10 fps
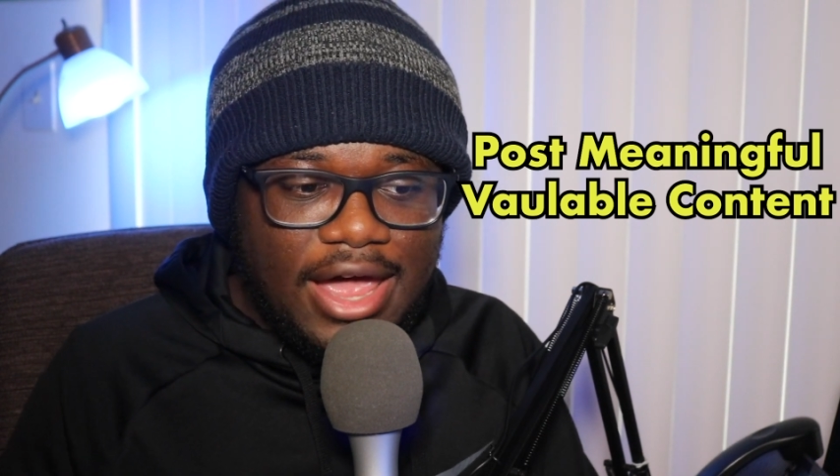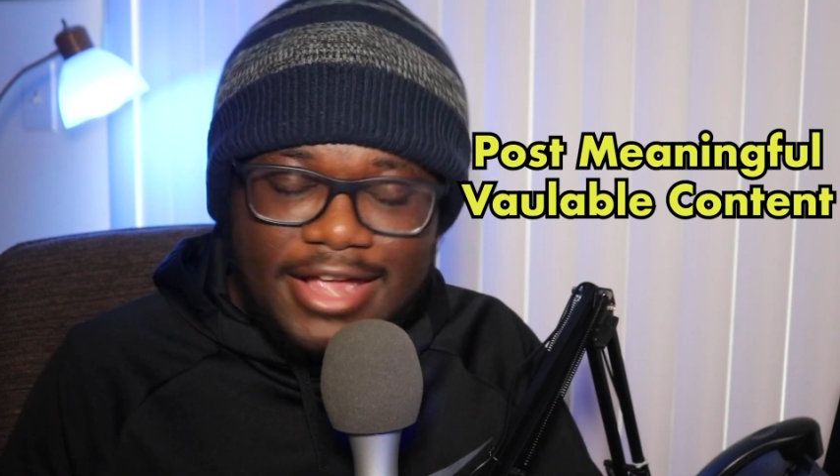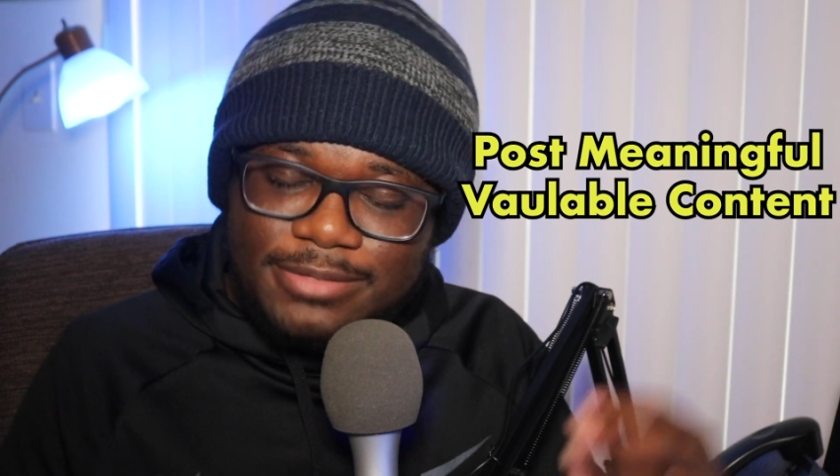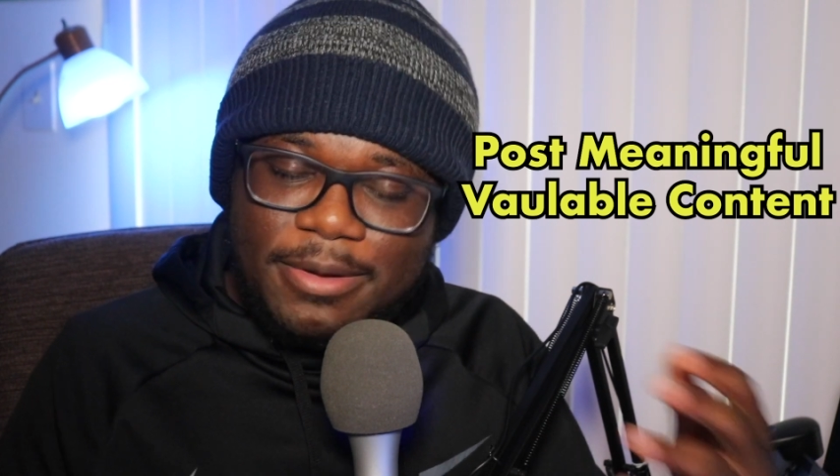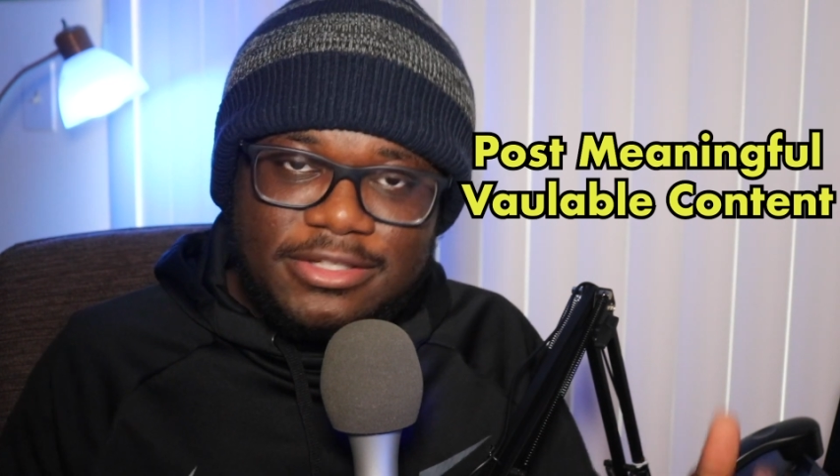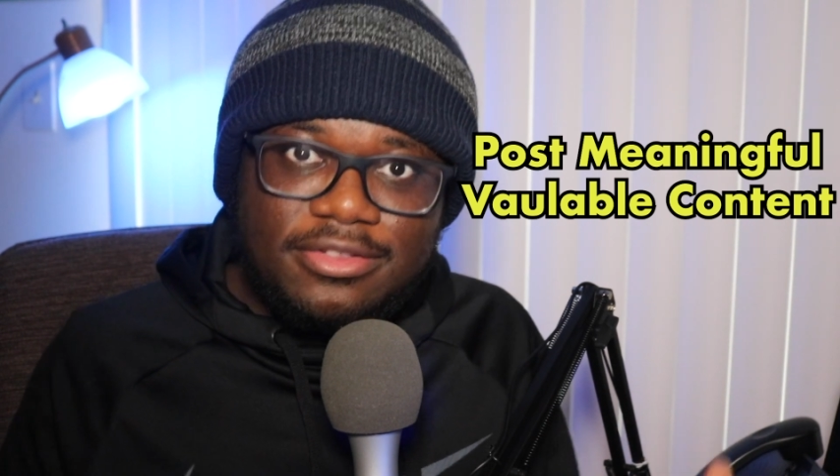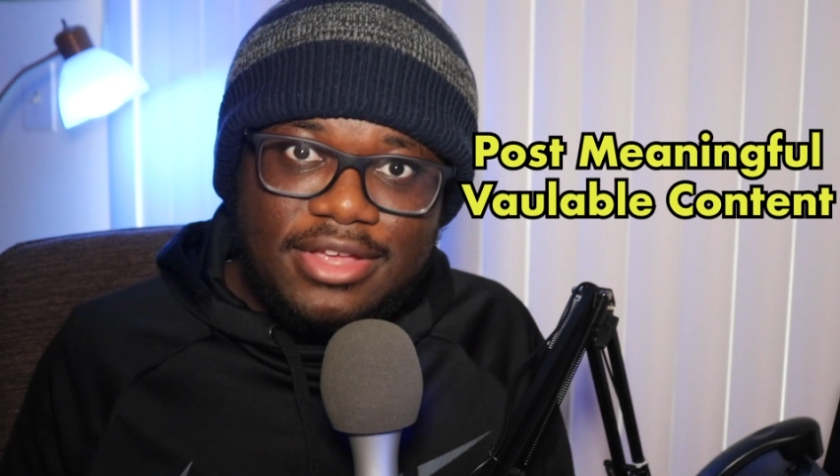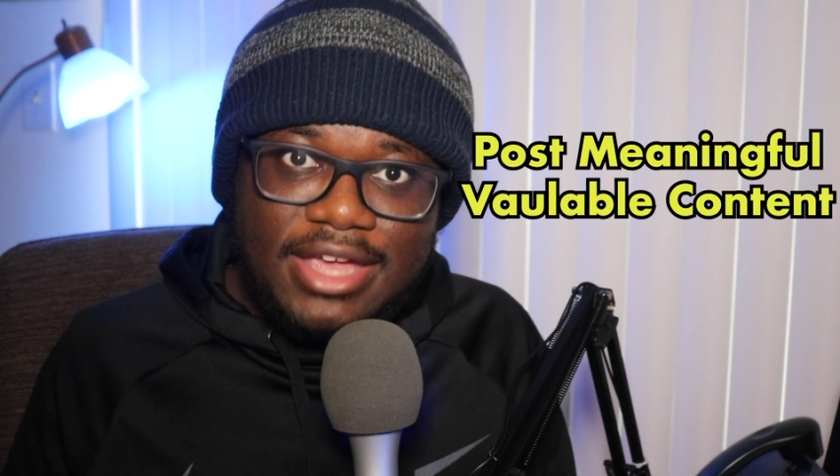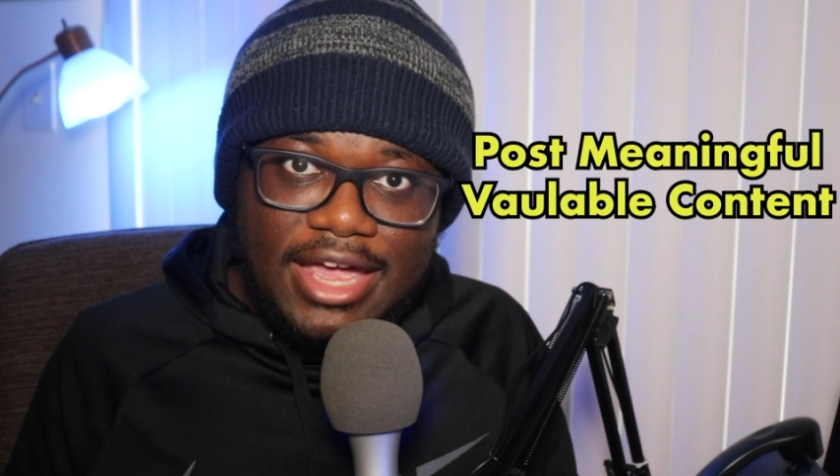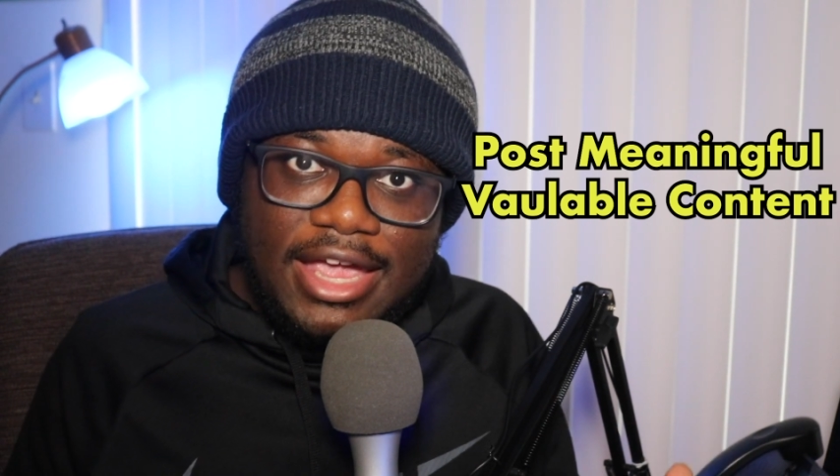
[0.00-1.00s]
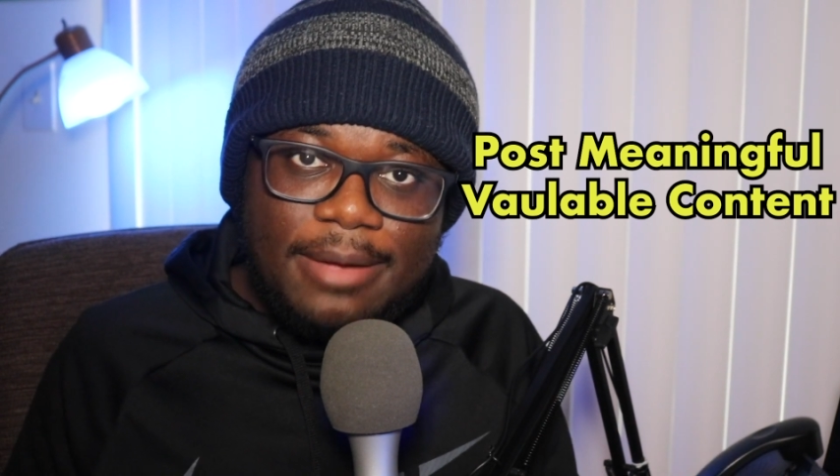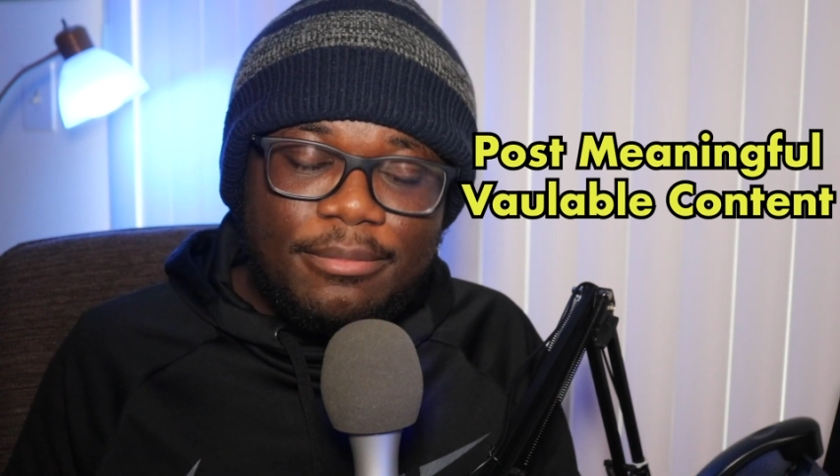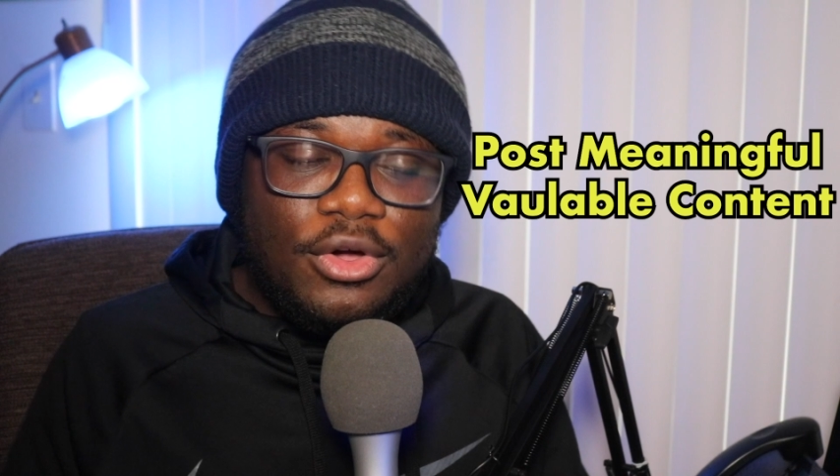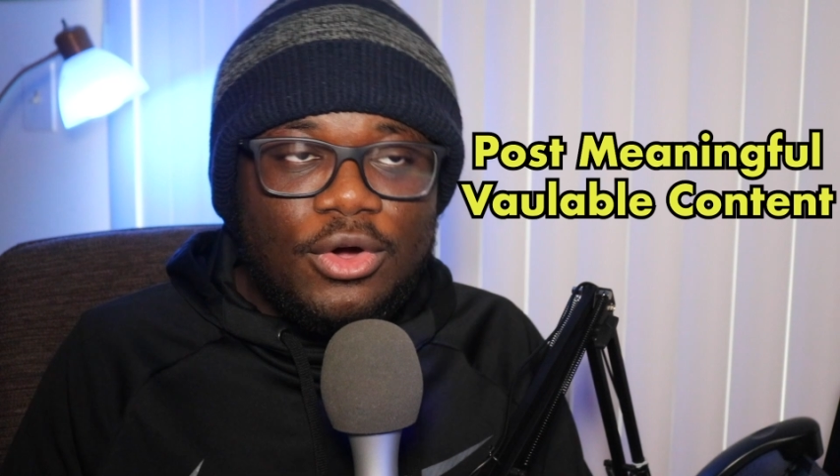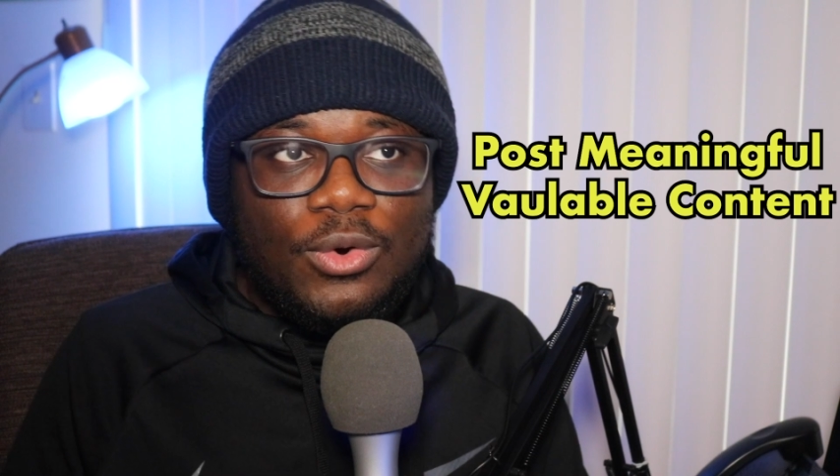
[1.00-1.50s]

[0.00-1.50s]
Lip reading: aspect of the game